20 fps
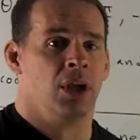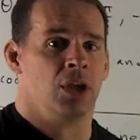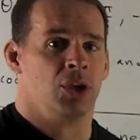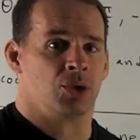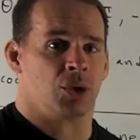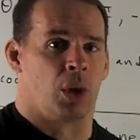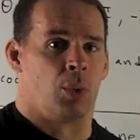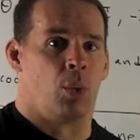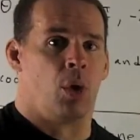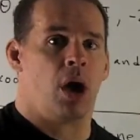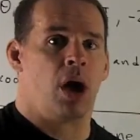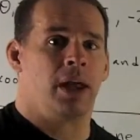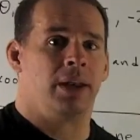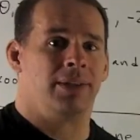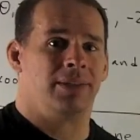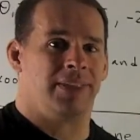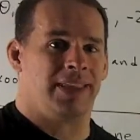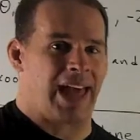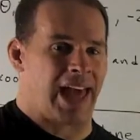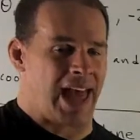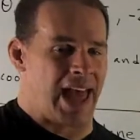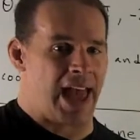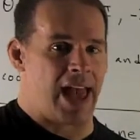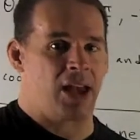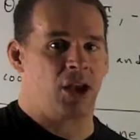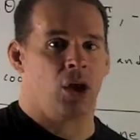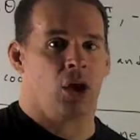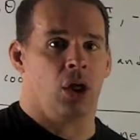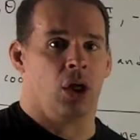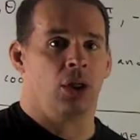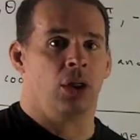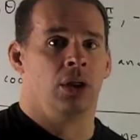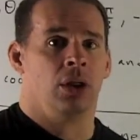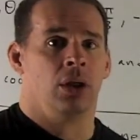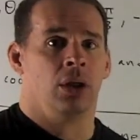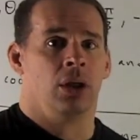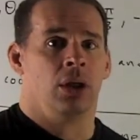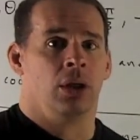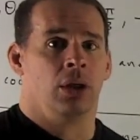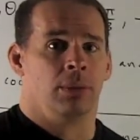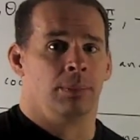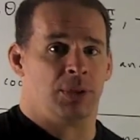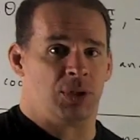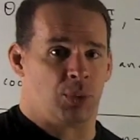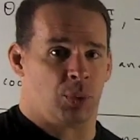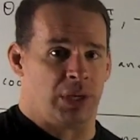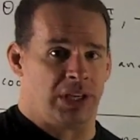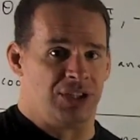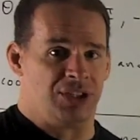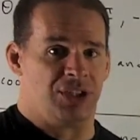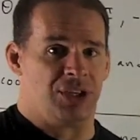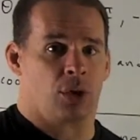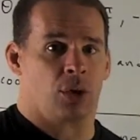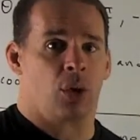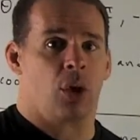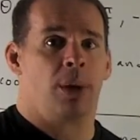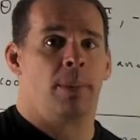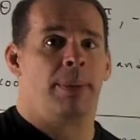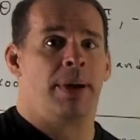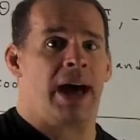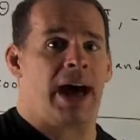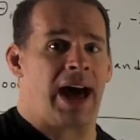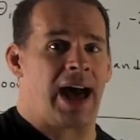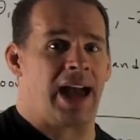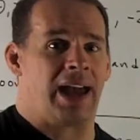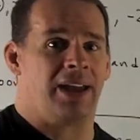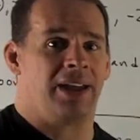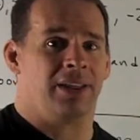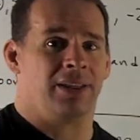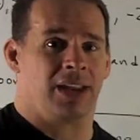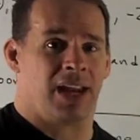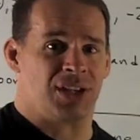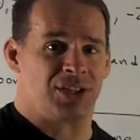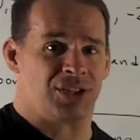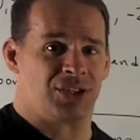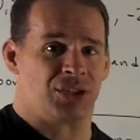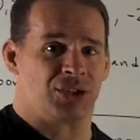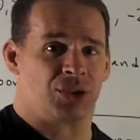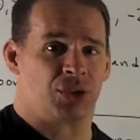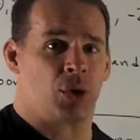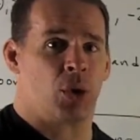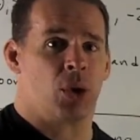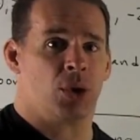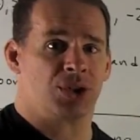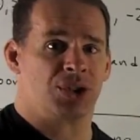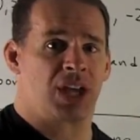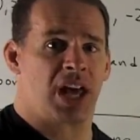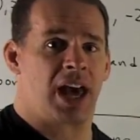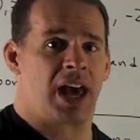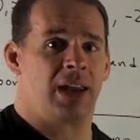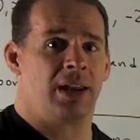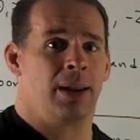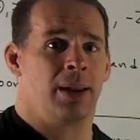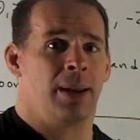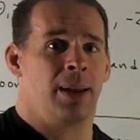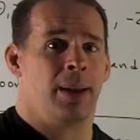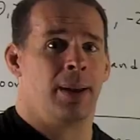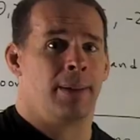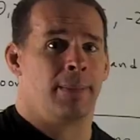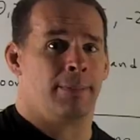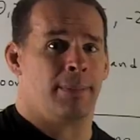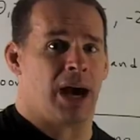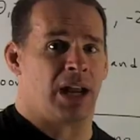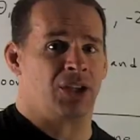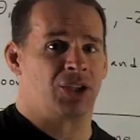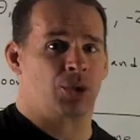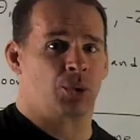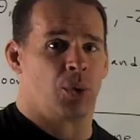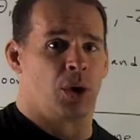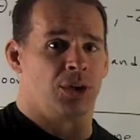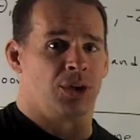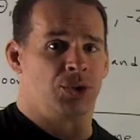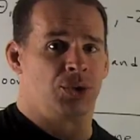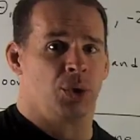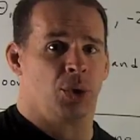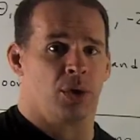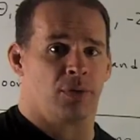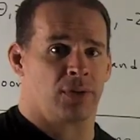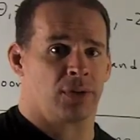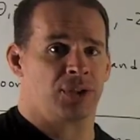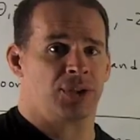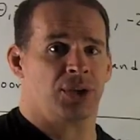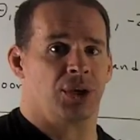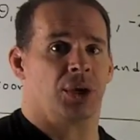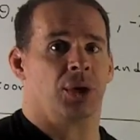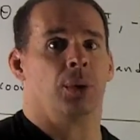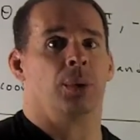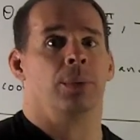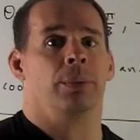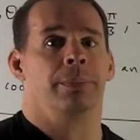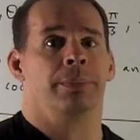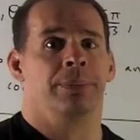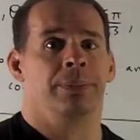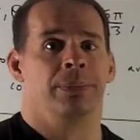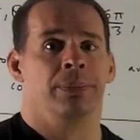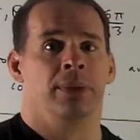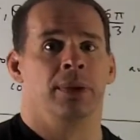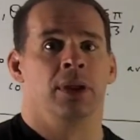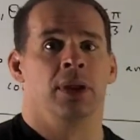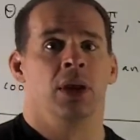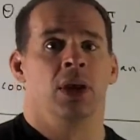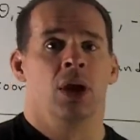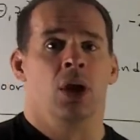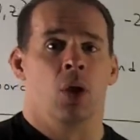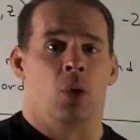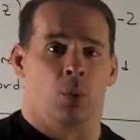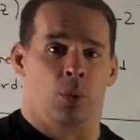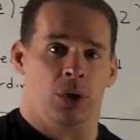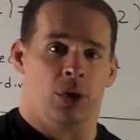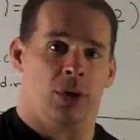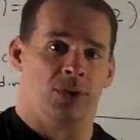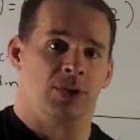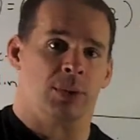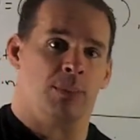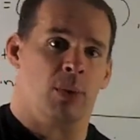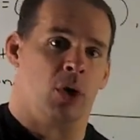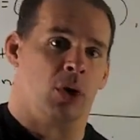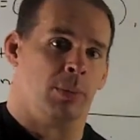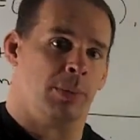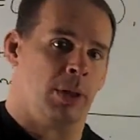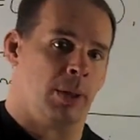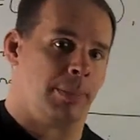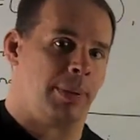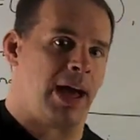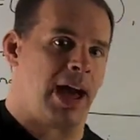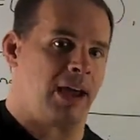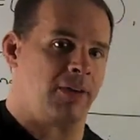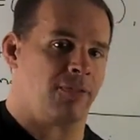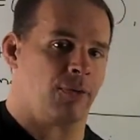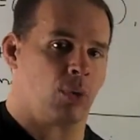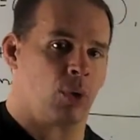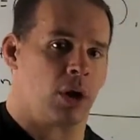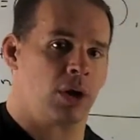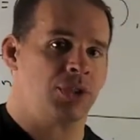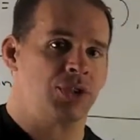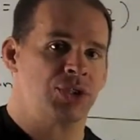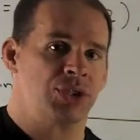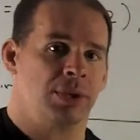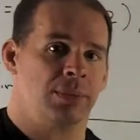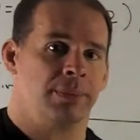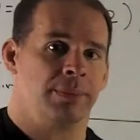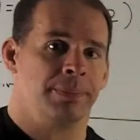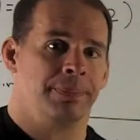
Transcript: So I want the angle between zero and pi that has as its cosine minus square root of two over two. We know it's a multiple of pi fourths.